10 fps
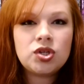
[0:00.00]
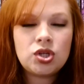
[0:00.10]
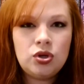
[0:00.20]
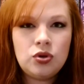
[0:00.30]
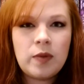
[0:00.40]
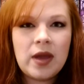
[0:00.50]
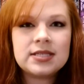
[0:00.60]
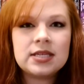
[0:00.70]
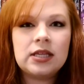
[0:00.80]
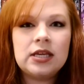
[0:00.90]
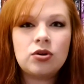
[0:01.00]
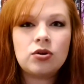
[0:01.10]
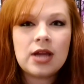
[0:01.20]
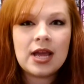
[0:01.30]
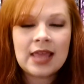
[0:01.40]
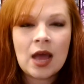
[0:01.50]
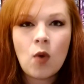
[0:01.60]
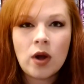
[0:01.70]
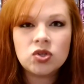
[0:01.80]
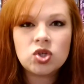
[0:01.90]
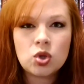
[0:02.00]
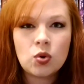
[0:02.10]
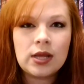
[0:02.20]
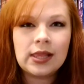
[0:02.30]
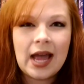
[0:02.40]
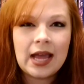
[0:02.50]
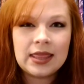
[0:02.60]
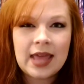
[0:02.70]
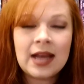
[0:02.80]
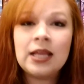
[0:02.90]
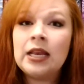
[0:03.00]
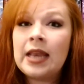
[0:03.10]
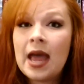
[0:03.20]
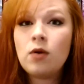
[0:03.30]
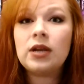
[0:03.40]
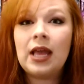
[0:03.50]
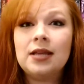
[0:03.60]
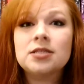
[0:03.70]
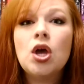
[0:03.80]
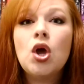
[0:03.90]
to basically create that one storyline that in nowadays